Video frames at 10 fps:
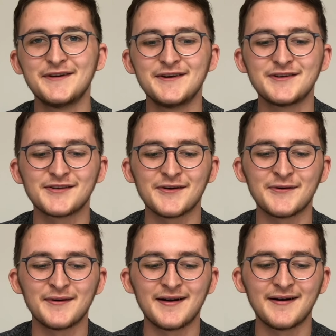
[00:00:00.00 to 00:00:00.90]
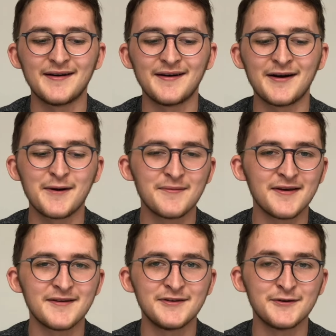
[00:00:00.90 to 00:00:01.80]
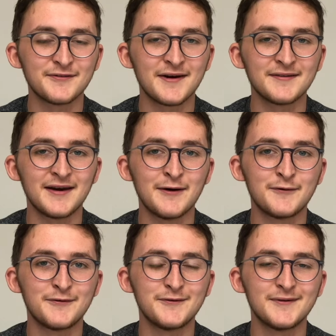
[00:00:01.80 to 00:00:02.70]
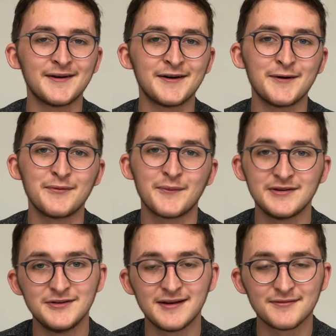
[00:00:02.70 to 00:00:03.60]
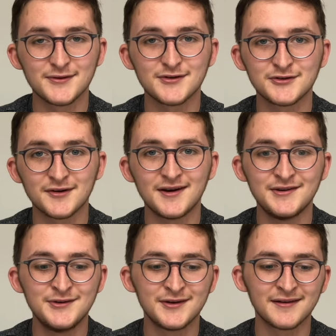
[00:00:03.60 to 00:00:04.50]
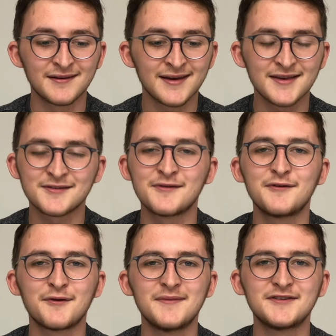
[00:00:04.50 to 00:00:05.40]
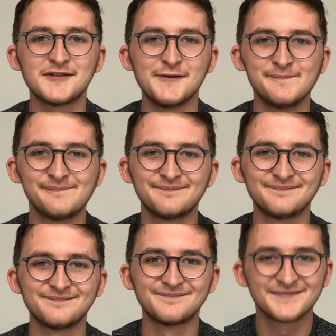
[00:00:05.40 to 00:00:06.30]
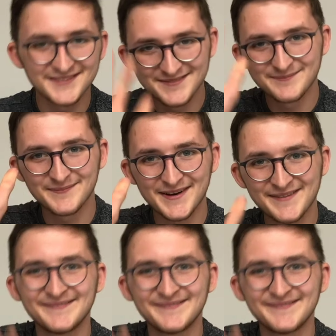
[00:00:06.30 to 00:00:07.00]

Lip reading: So I hope that you have found it helpful, and I hope that when you give this a try, you can get something from this too. Bye.